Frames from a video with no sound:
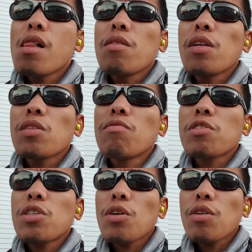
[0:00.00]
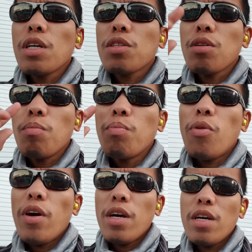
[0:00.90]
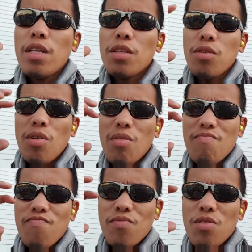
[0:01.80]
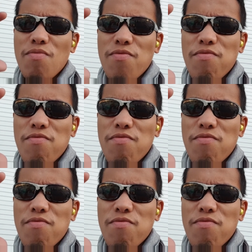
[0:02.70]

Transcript: that circulates your brain and you you